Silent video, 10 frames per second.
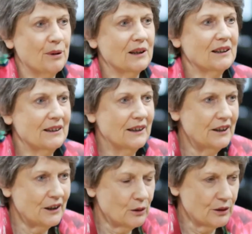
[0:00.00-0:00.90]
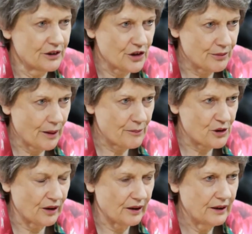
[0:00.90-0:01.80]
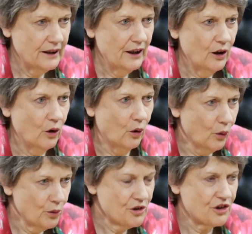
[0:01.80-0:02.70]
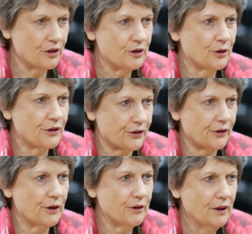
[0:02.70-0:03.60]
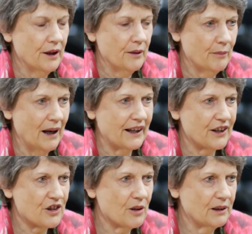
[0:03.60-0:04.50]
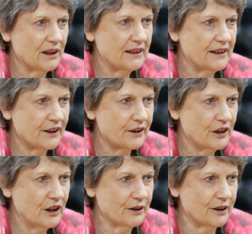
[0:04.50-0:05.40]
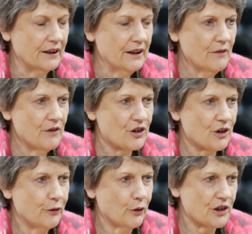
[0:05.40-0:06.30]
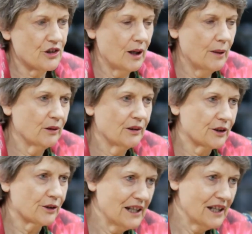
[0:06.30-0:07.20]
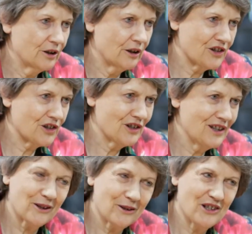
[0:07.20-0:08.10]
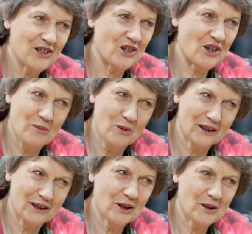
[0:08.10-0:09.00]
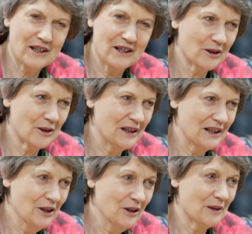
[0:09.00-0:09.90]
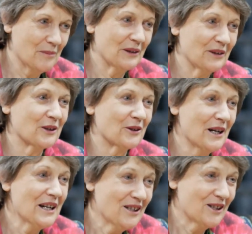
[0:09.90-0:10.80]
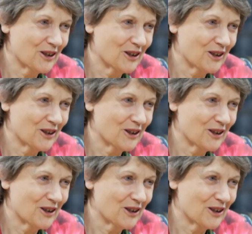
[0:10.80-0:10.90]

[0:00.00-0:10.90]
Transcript: political disruption also could throw markets completely out of kilter. So, for example, the Greek crisis. Now, Greece is a small yes. economy in the European Union, but the Greek